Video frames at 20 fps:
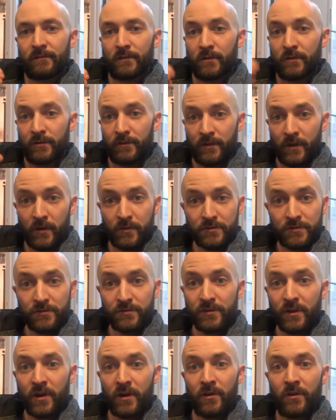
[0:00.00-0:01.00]
For those
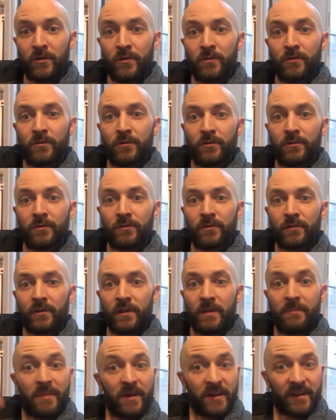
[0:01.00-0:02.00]
who know
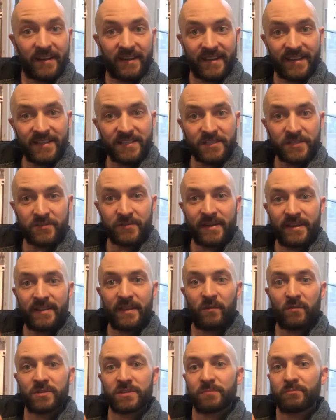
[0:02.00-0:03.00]
American history,
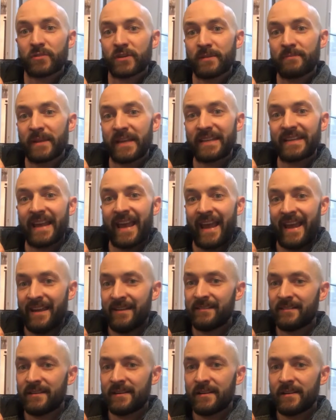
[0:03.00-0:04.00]
that was a pretty big
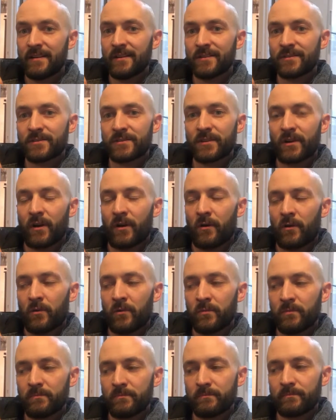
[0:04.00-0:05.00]
day.
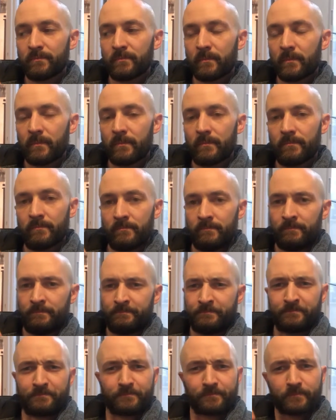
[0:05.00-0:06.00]
So
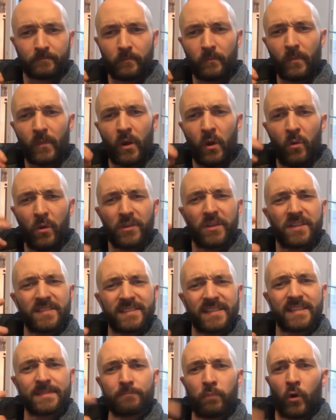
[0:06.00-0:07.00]
what
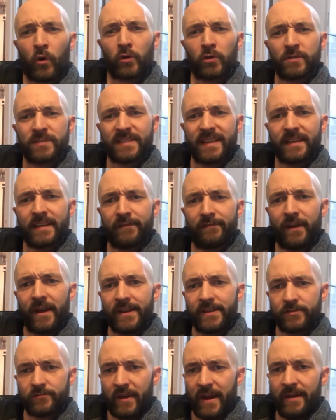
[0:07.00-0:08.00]
does this portal
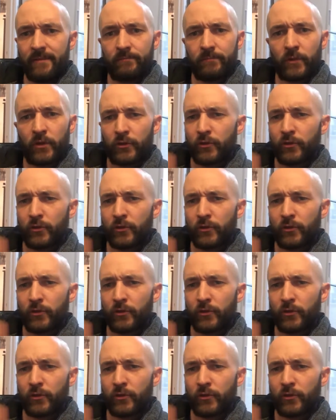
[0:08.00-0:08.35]
signifies, right?